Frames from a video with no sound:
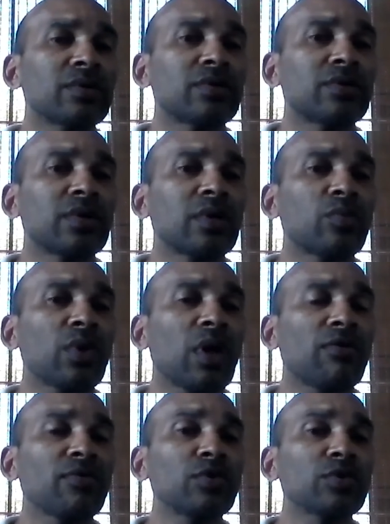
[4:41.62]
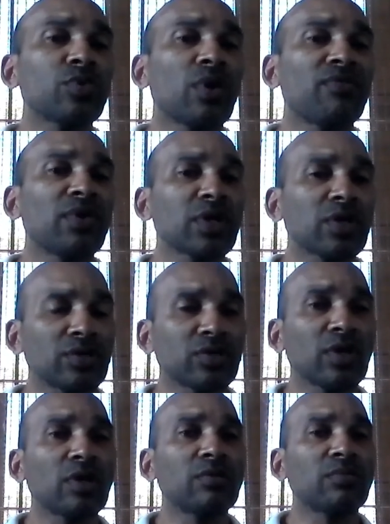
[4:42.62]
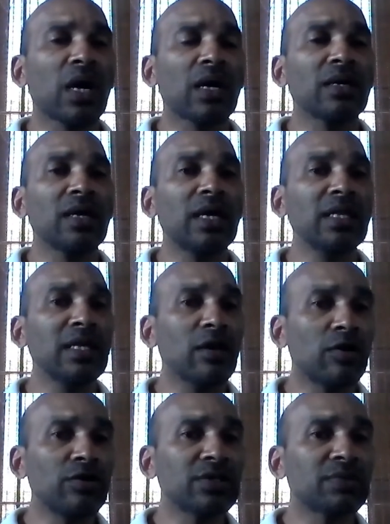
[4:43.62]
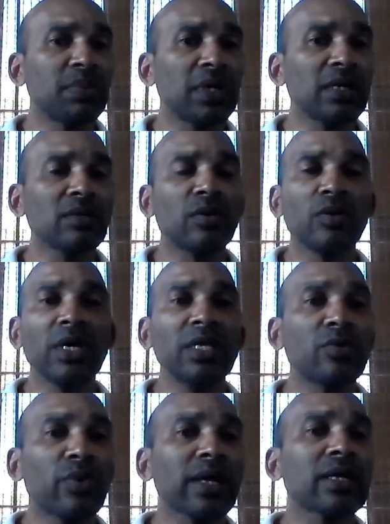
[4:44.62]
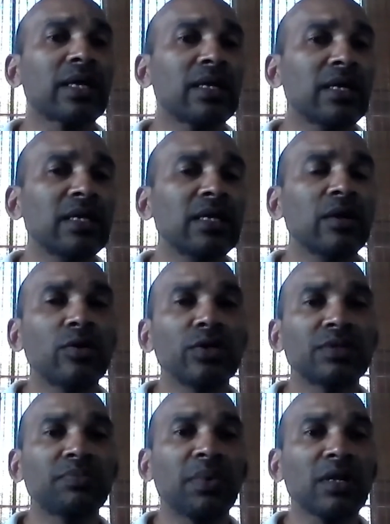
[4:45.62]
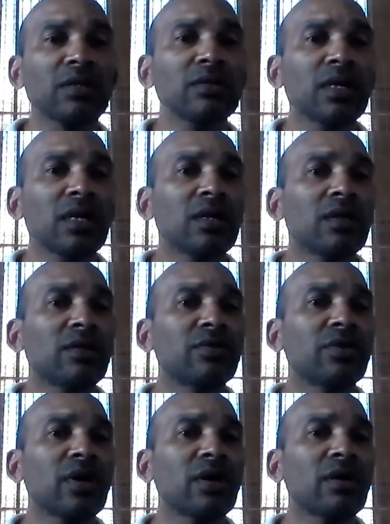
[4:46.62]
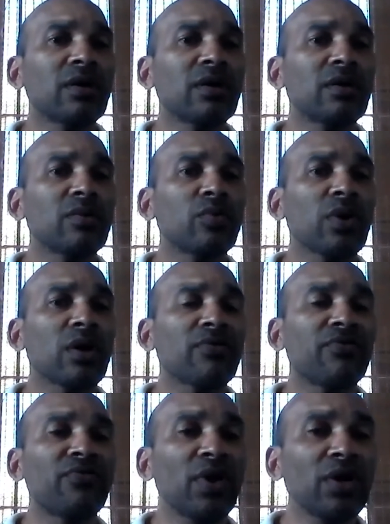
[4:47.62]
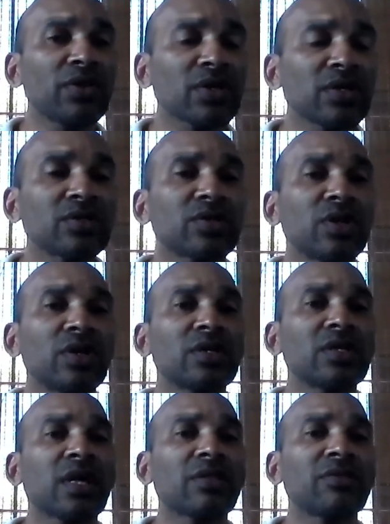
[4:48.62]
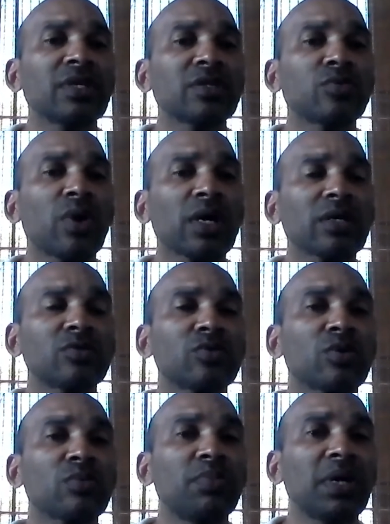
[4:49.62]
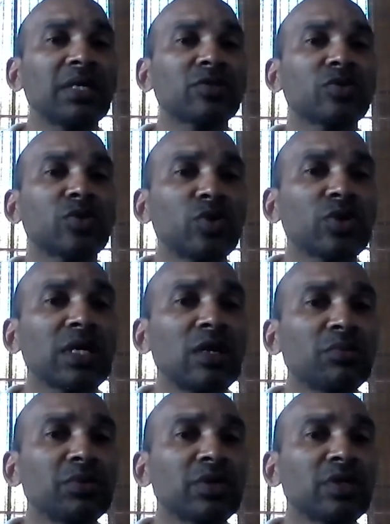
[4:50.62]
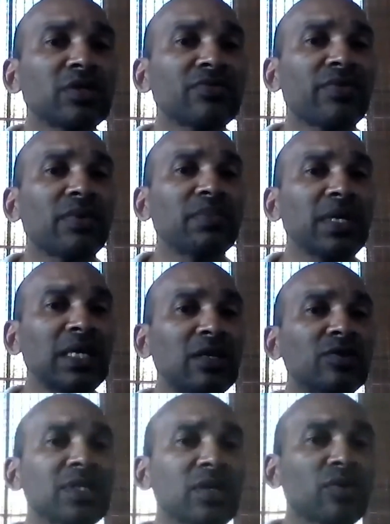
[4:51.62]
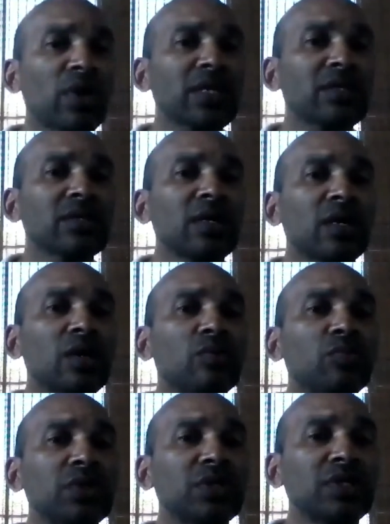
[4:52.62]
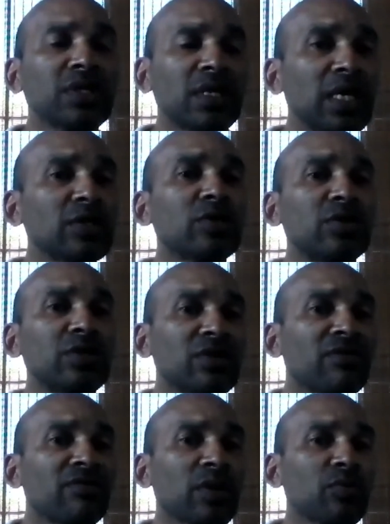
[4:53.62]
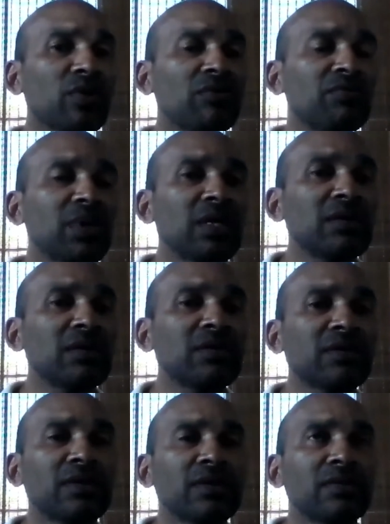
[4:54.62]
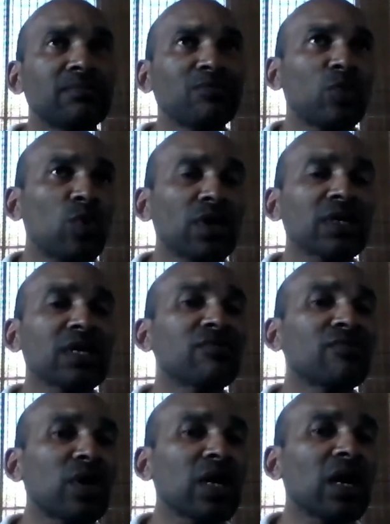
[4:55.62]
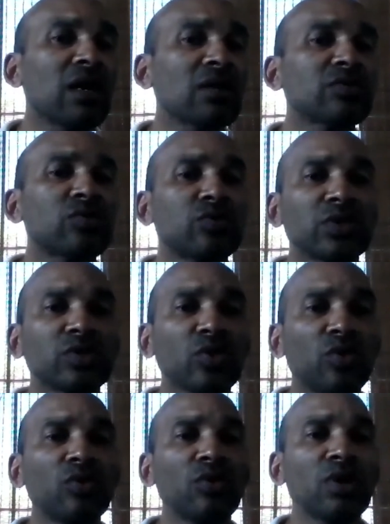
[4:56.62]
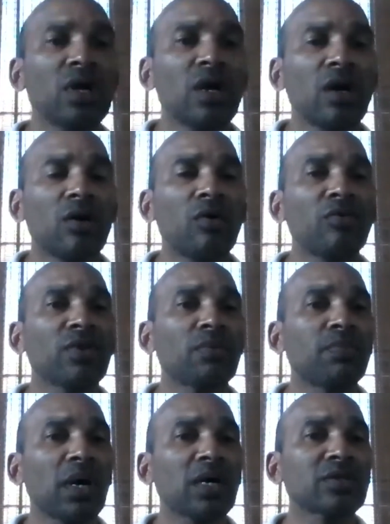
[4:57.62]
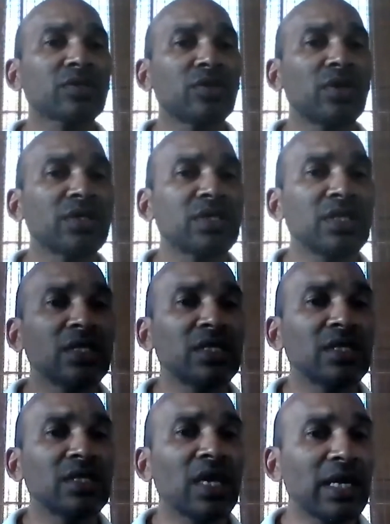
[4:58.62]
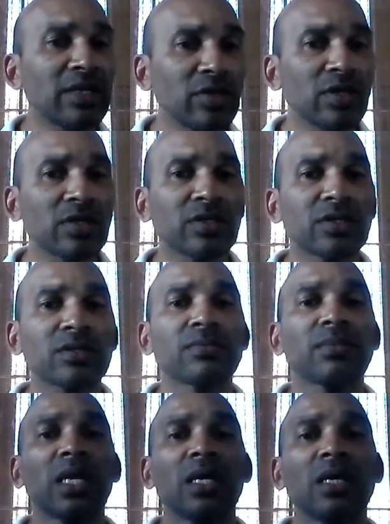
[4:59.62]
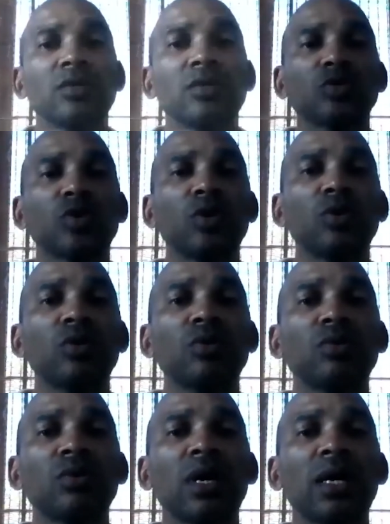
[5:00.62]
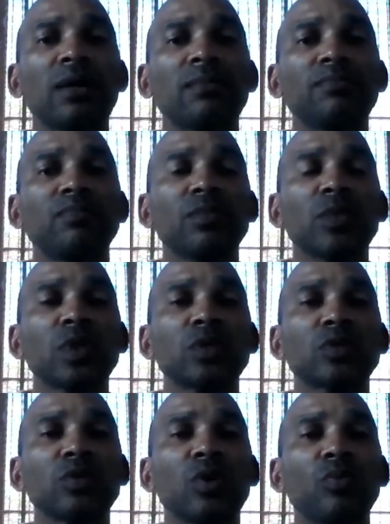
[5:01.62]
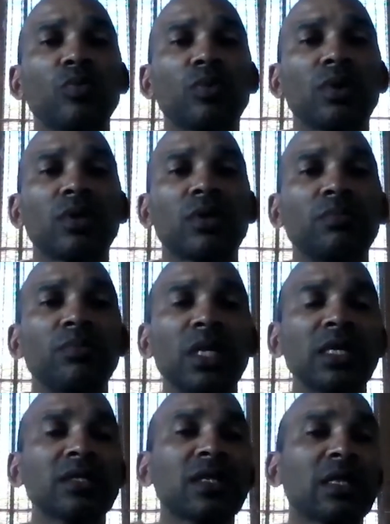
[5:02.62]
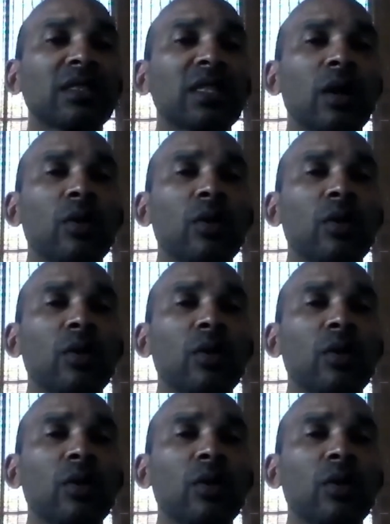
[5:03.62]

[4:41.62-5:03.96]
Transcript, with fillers: we are of course very concerned by any oil spill or any wreck and any oil spill. We are further concerned that this wreck took place 2 kilometers from Ile aux Aigrettes, which is a nature reserve that we've been working very hard to restore over the past 38 years. So, so the minute that there